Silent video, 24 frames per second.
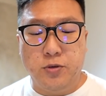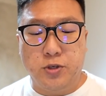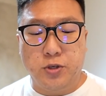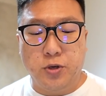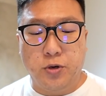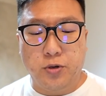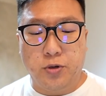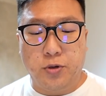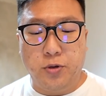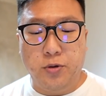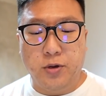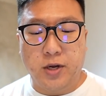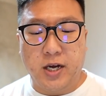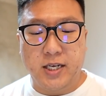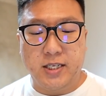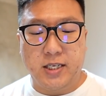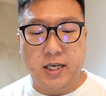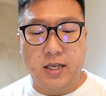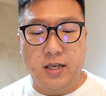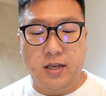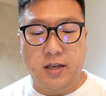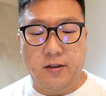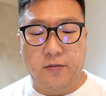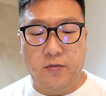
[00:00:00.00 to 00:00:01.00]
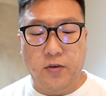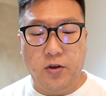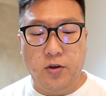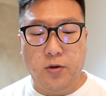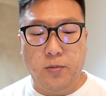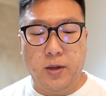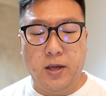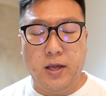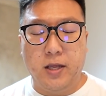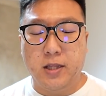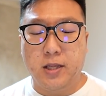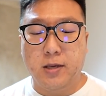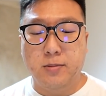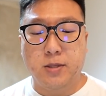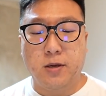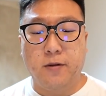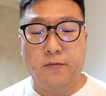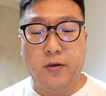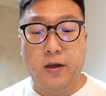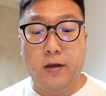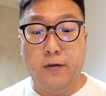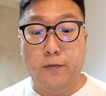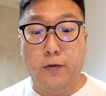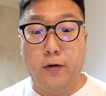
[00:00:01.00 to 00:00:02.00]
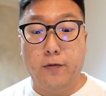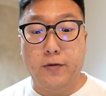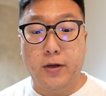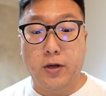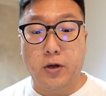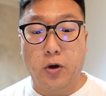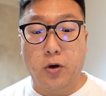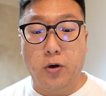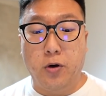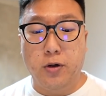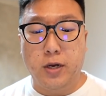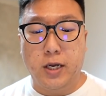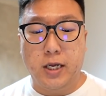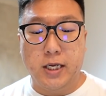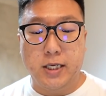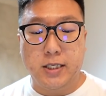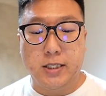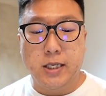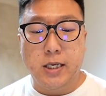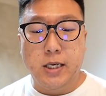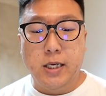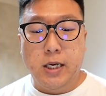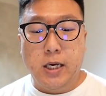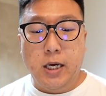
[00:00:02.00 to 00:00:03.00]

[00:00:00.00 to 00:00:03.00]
show to you guys in this video, man, in terms of evolving all these